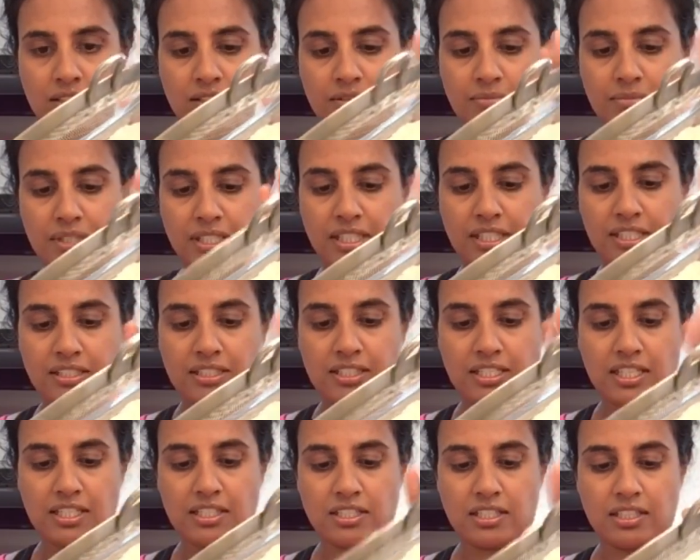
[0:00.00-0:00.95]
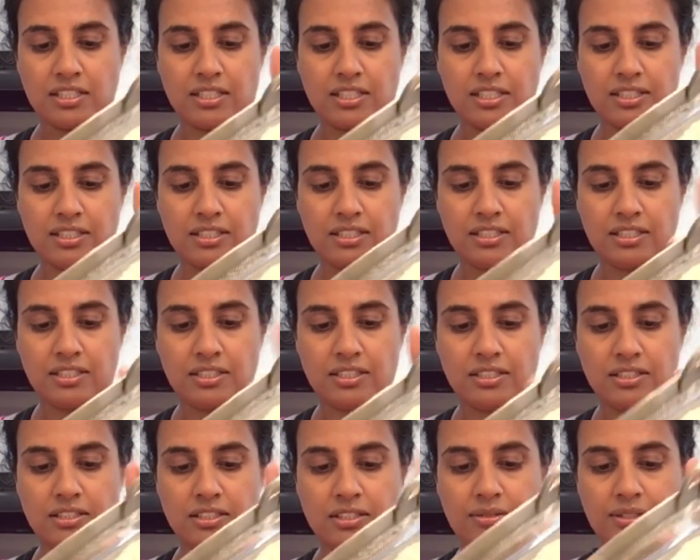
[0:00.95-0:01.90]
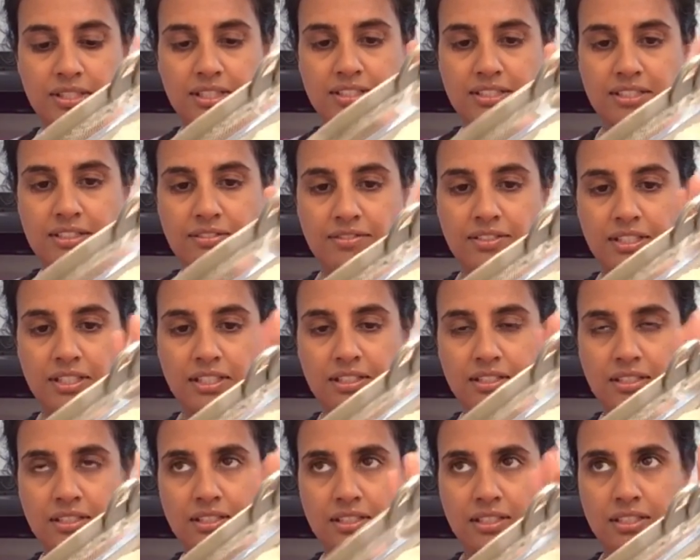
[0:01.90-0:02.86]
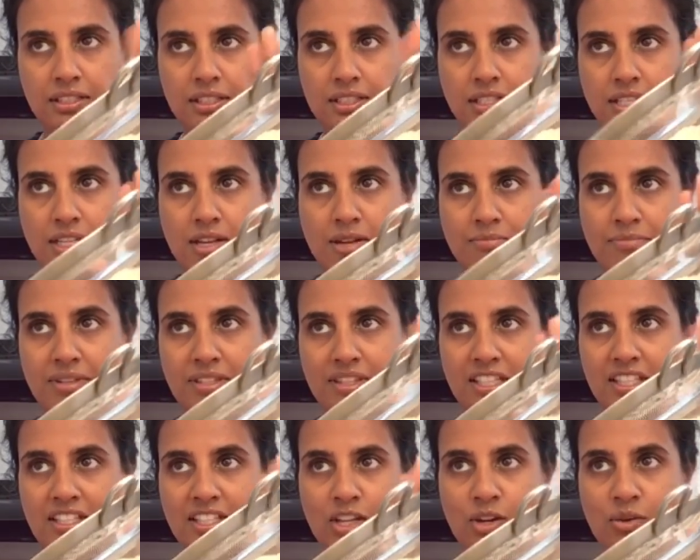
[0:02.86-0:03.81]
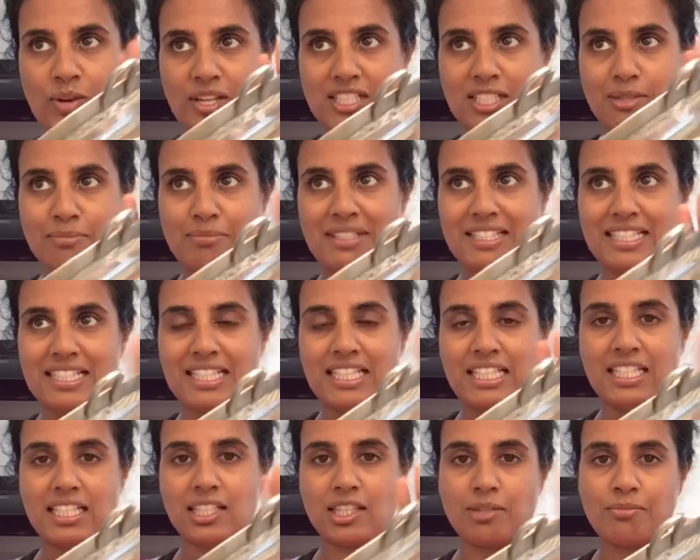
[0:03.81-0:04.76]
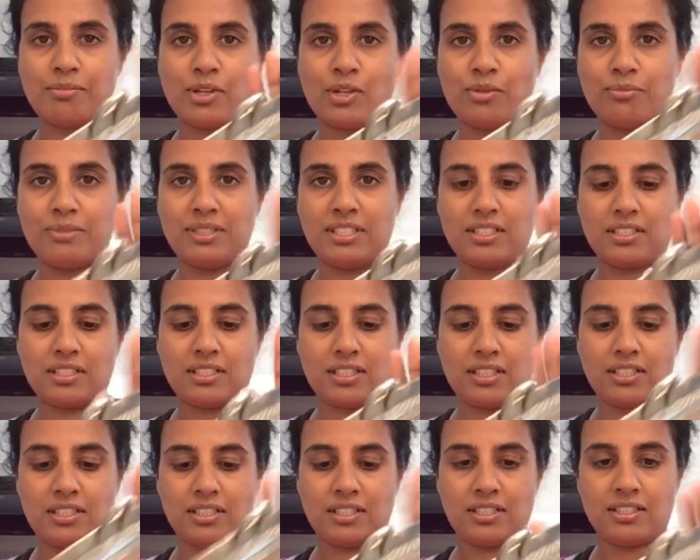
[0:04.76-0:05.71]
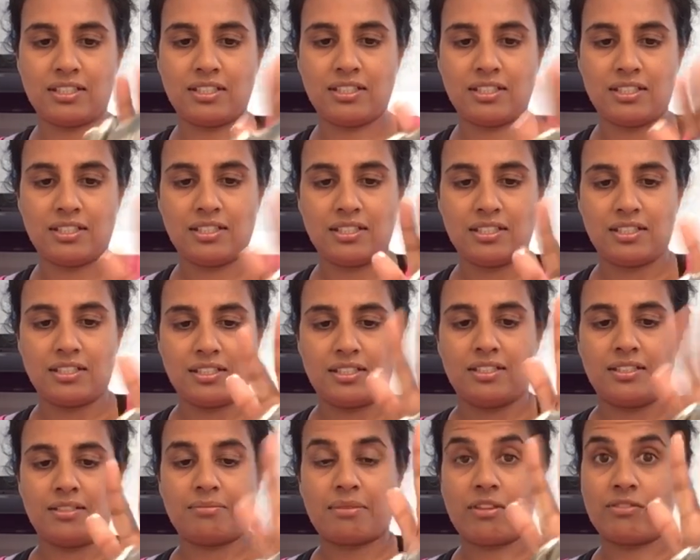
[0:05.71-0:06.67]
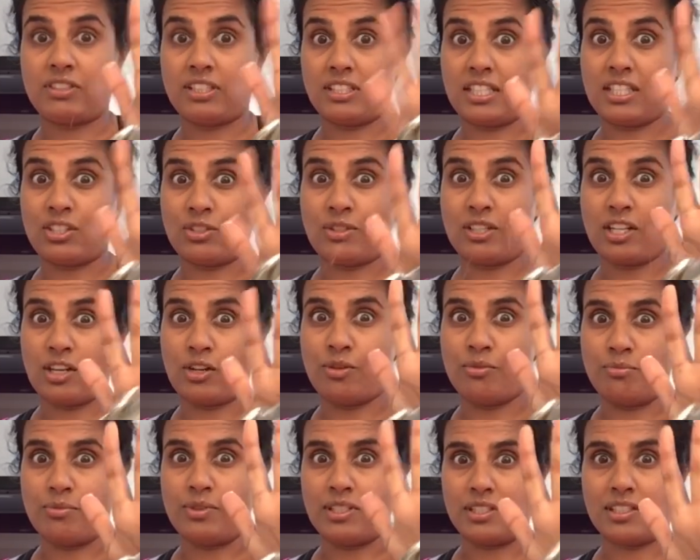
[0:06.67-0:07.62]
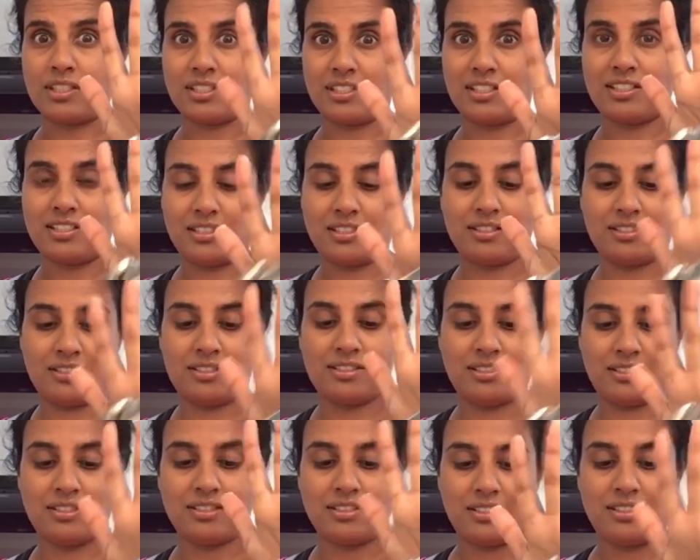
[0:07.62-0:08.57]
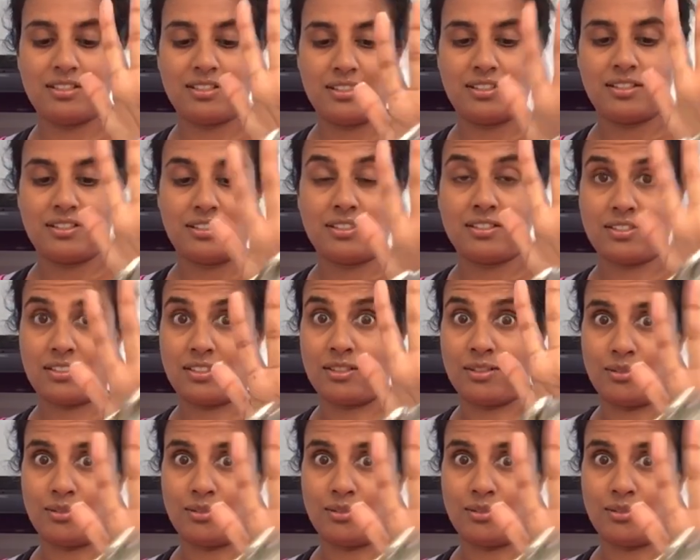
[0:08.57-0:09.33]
My kids tend to like doing the sieving, but they're nowhere to be seen at the moment. Apparently they're doing homework. So